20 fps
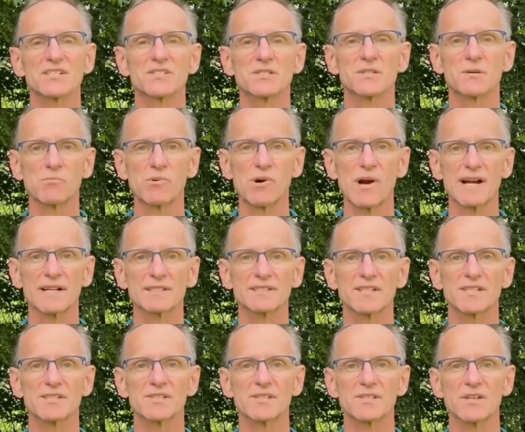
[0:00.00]
to
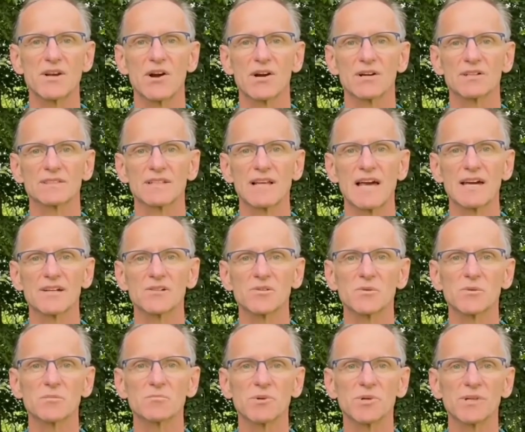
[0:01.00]
practice our
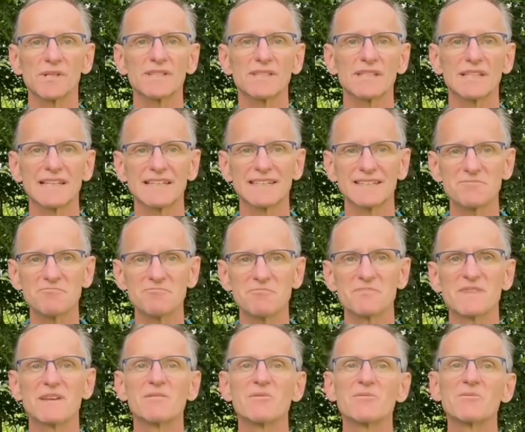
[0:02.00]
lateral breathing.
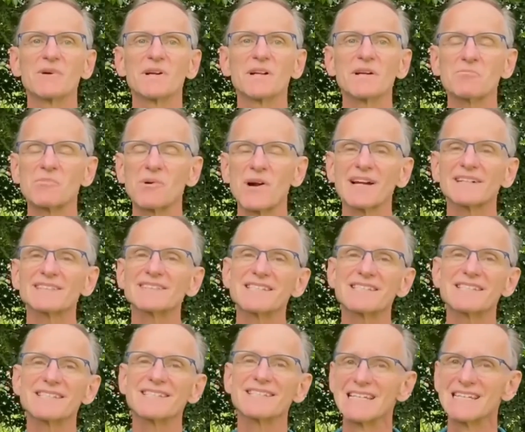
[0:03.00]
We want to
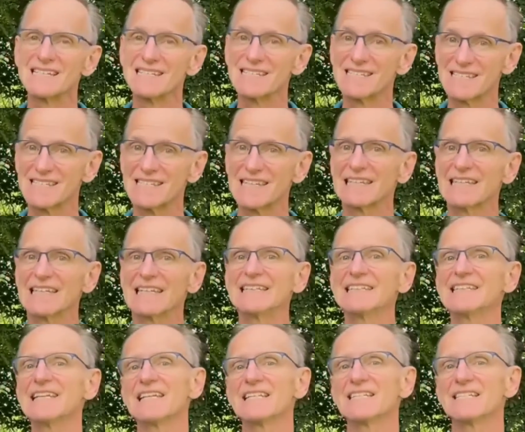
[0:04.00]
practice
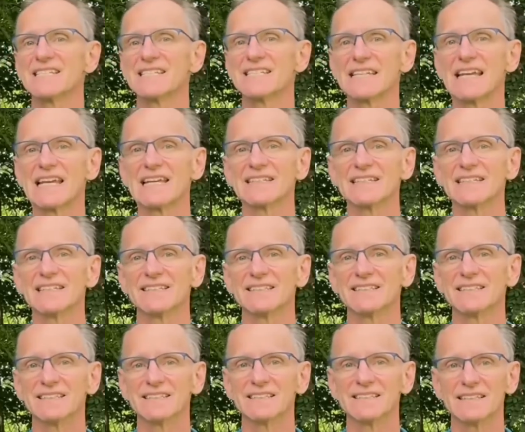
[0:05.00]
sitting and
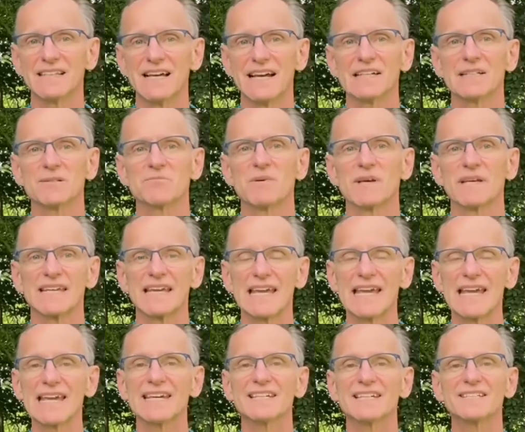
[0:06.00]
standing alignment
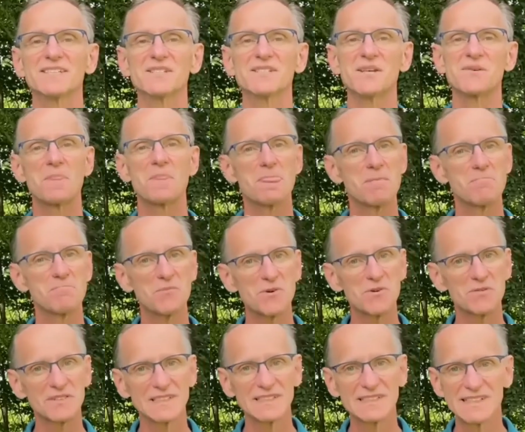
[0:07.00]
and
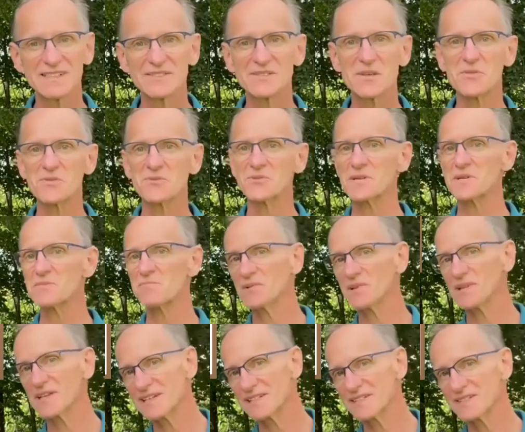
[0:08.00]
moving in the 3
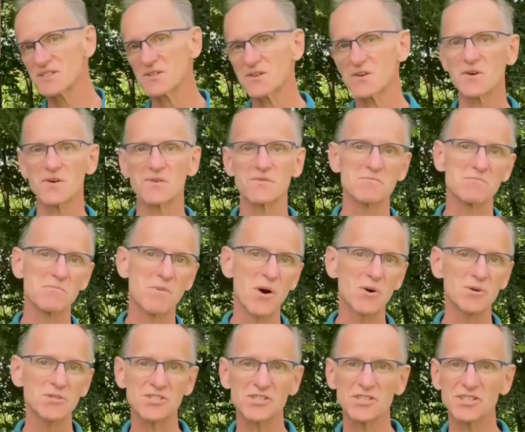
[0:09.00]
planes of
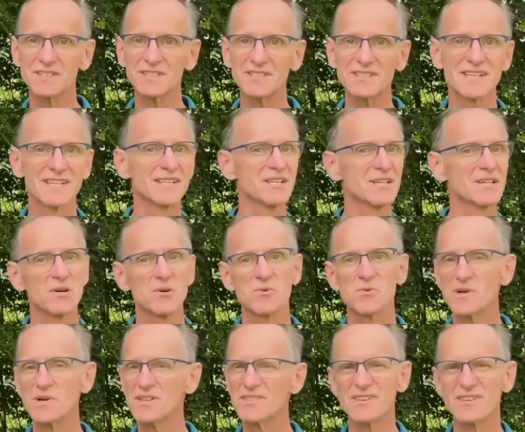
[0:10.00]
motion
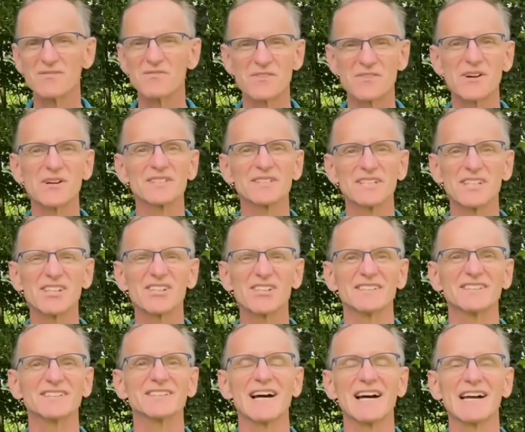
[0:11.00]
with a fairly
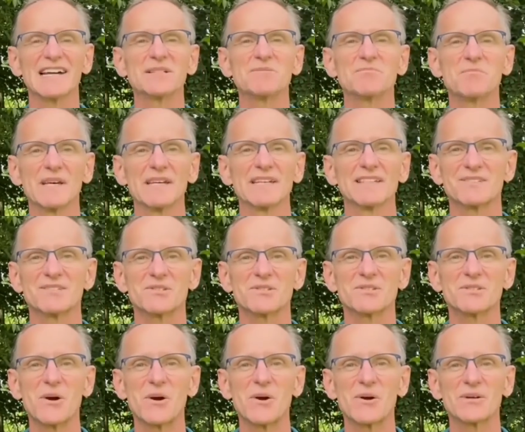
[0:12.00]
good alignment.
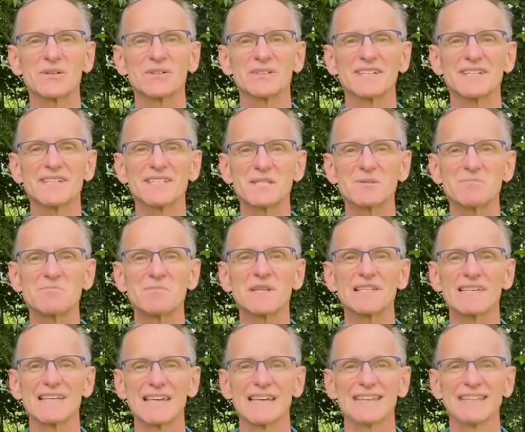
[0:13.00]
So let's begin.